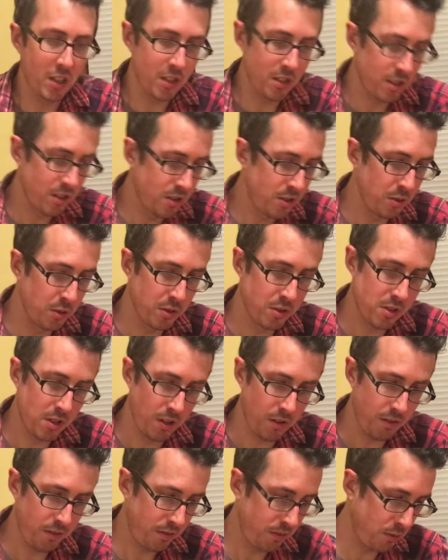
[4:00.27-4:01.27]
can do
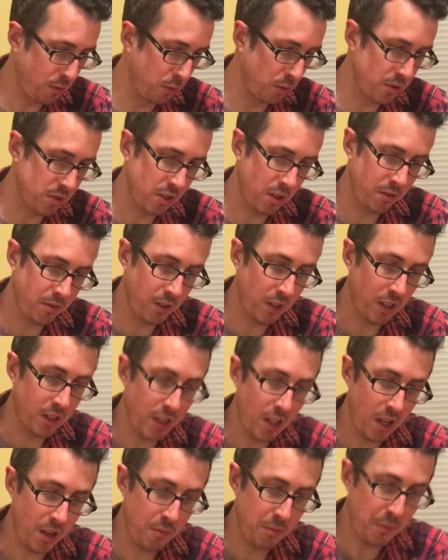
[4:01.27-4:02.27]
stuff, cool stuff like
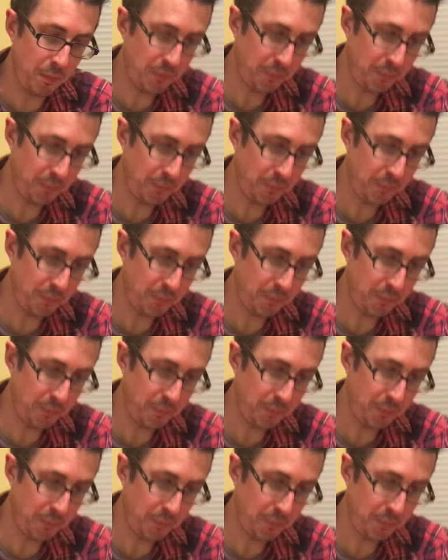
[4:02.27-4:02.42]
that.